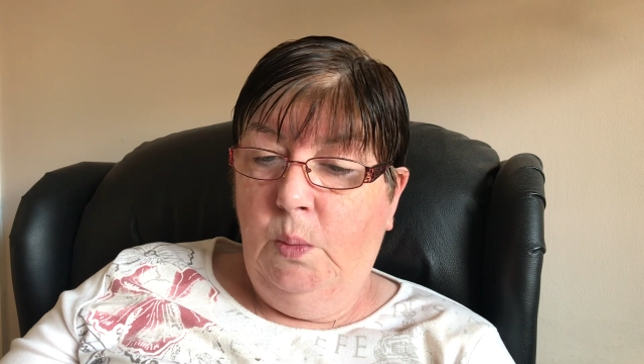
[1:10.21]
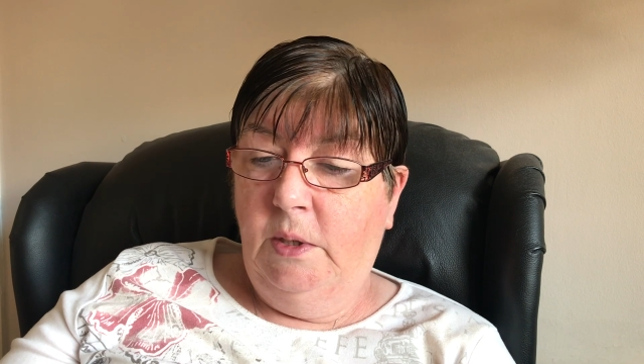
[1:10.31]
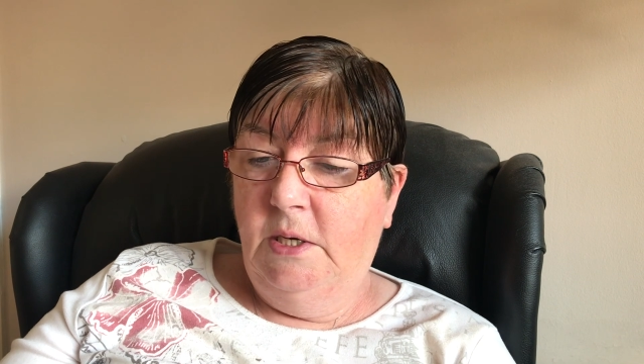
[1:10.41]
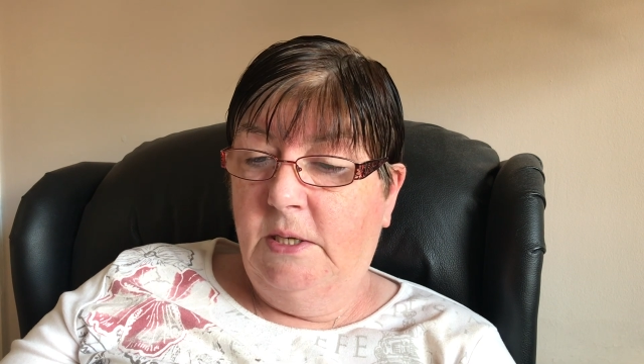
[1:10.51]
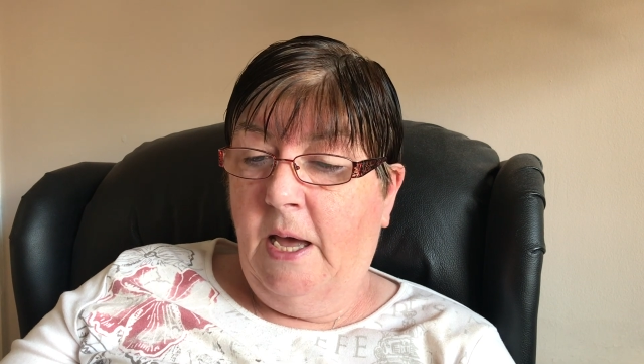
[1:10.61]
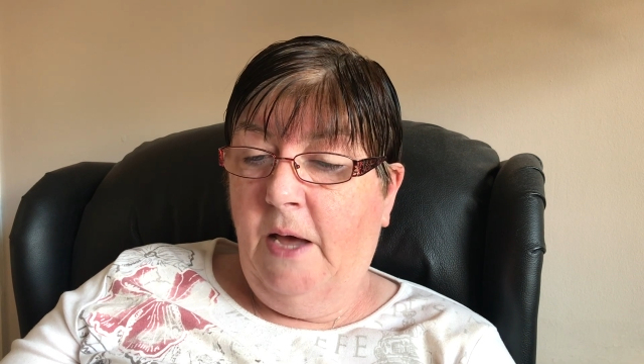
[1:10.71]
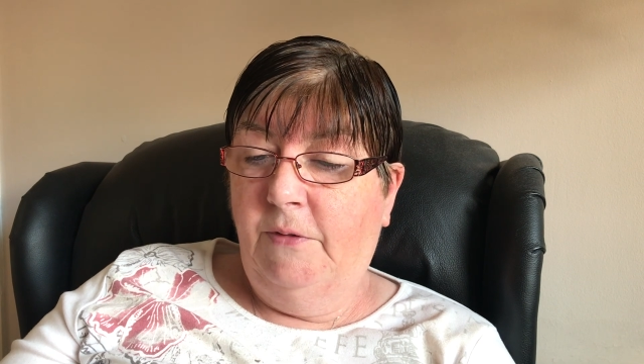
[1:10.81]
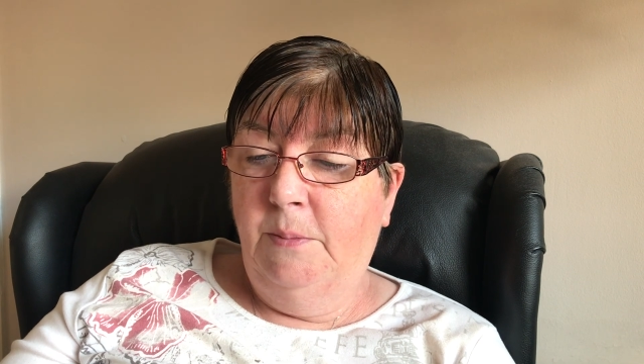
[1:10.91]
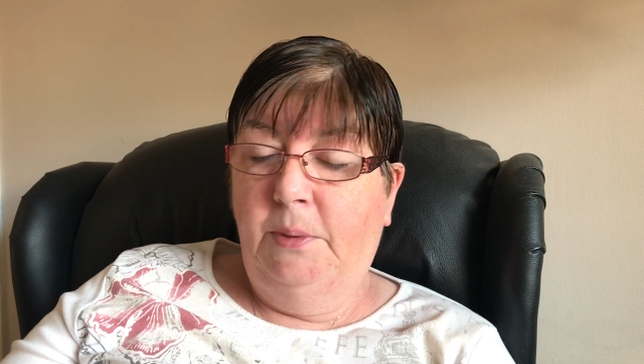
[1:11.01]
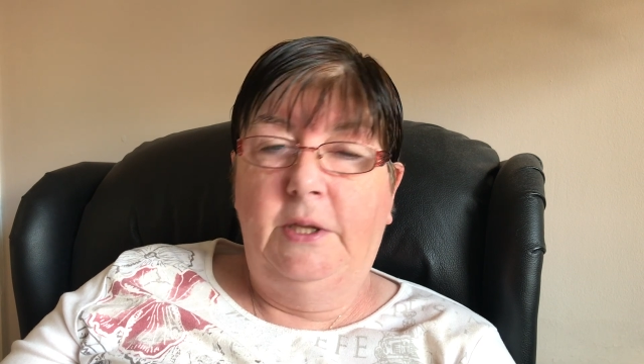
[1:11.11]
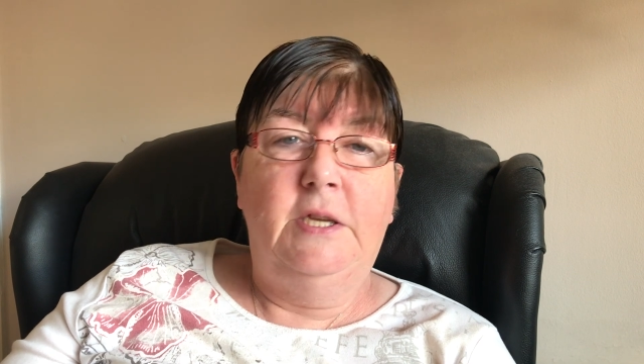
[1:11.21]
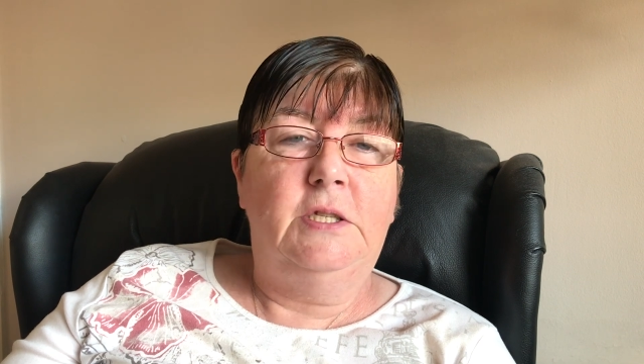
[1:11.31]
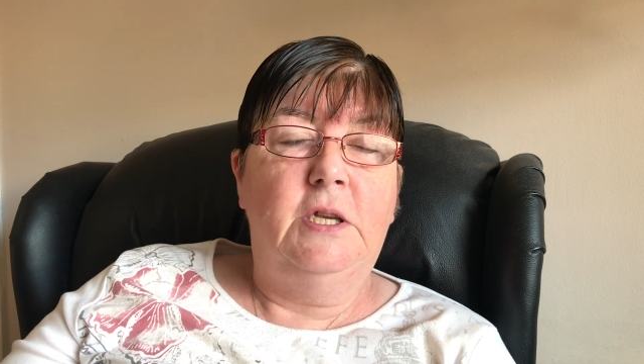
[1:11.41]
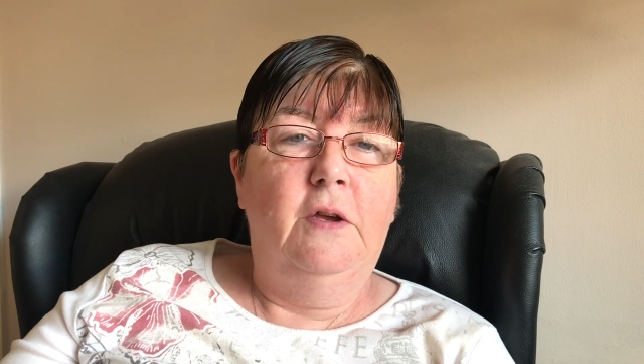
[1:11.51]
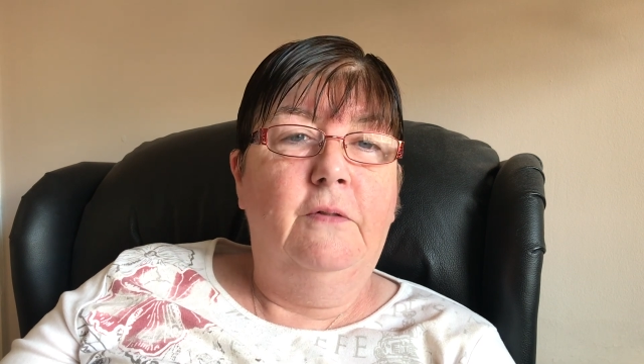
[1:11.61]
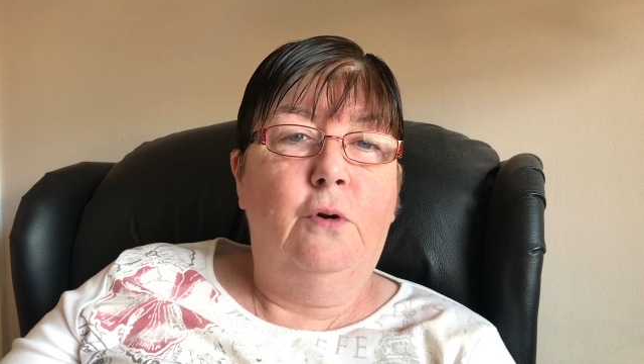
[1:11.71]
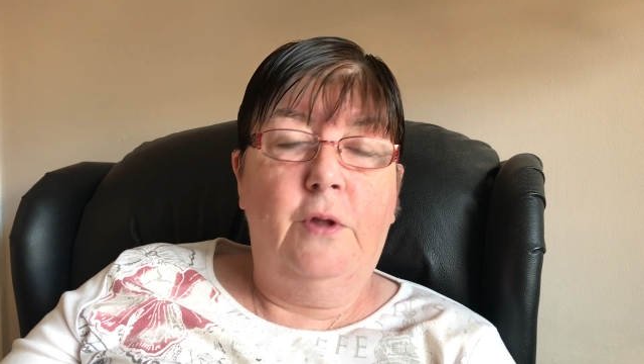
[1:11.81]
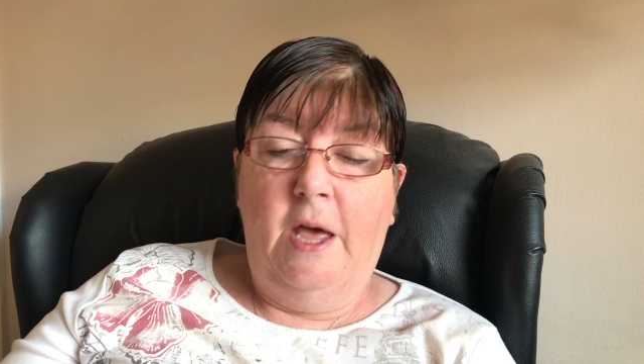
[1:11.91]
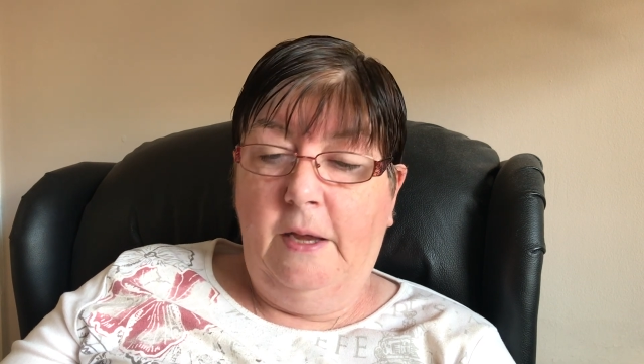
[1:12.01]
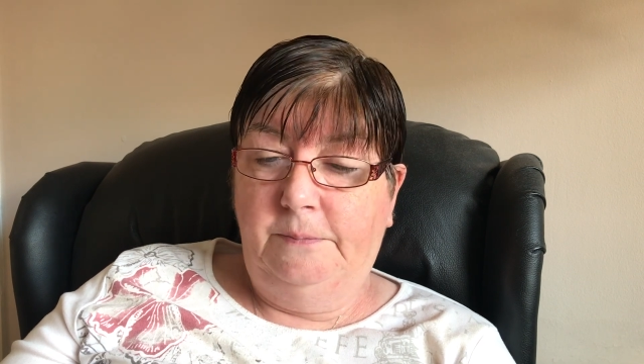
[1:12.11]
we need to have in place
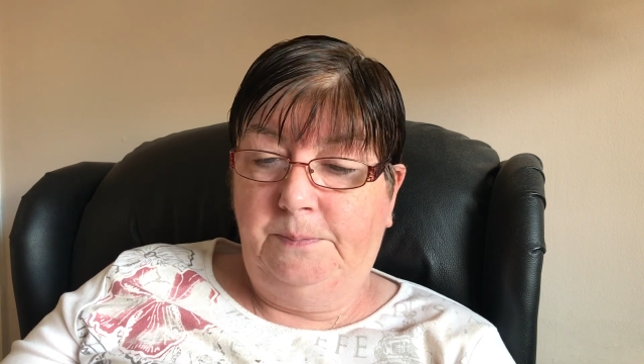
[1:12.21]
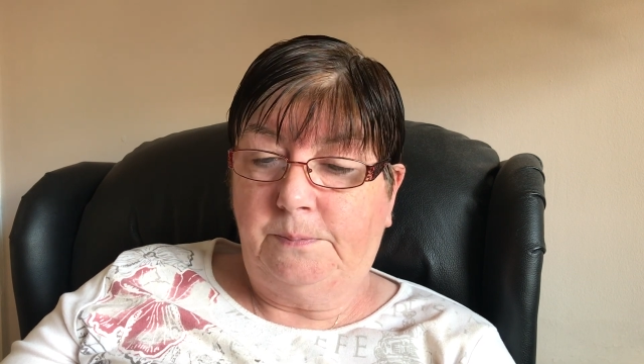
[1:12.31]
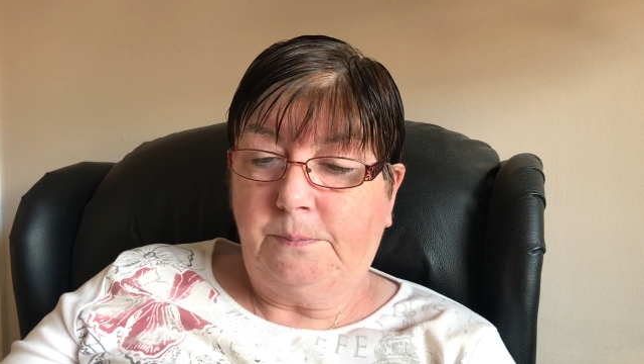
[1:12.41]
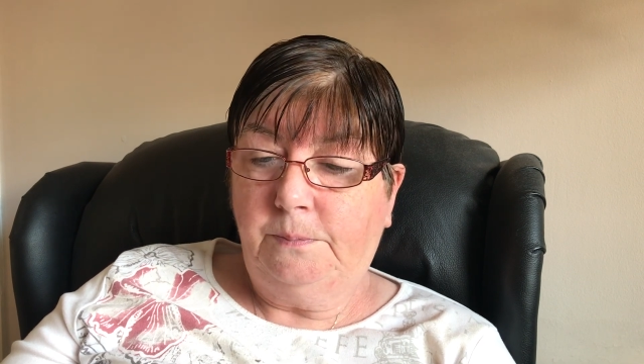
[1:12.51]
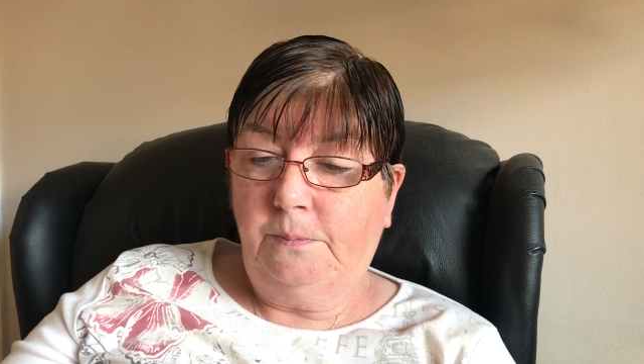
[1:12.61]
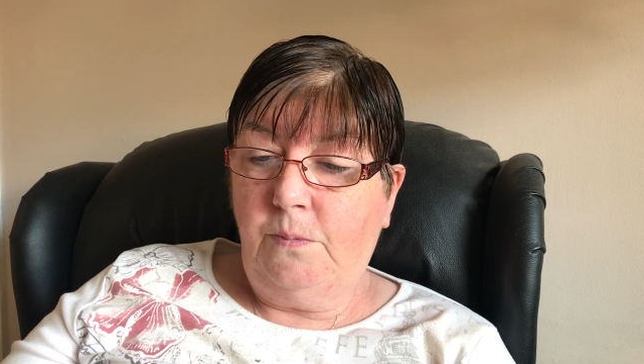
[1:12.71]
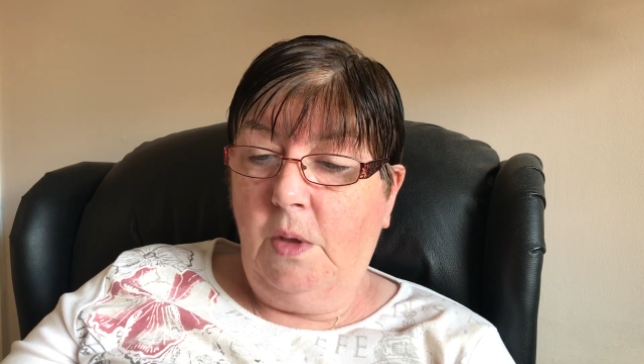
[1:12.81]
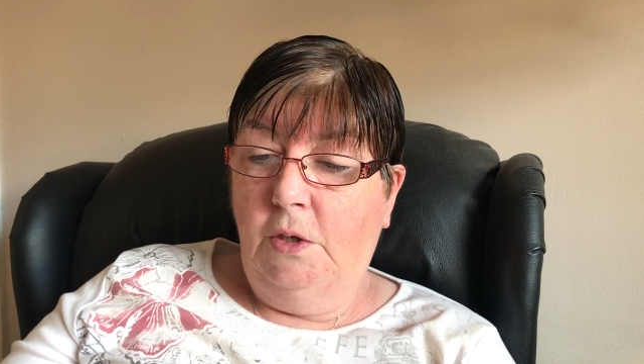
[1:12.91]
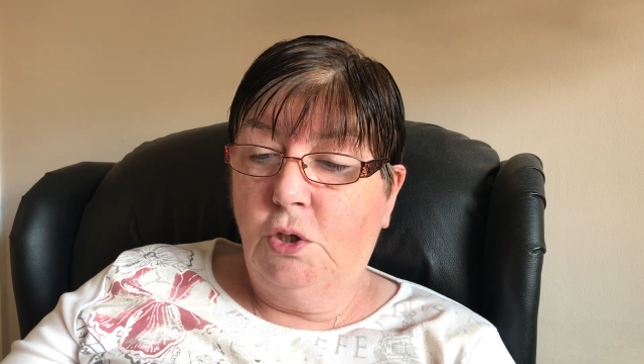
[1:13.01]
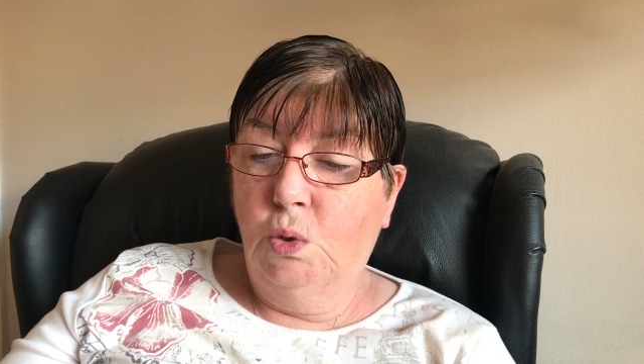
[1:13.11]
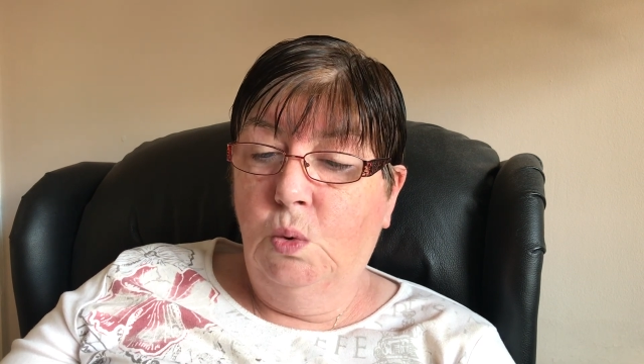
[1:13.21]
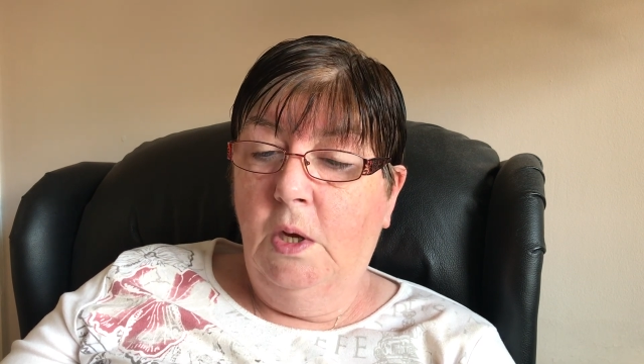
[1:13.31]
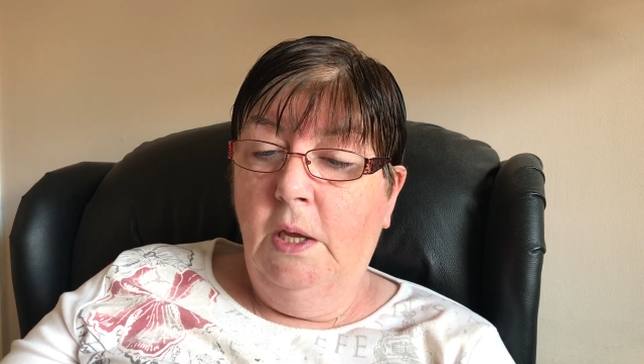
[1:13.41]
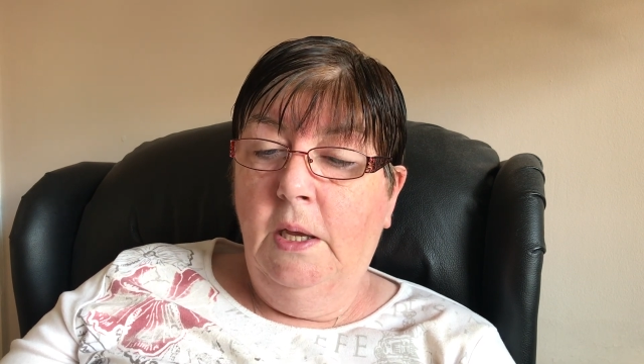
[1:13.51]
for that. So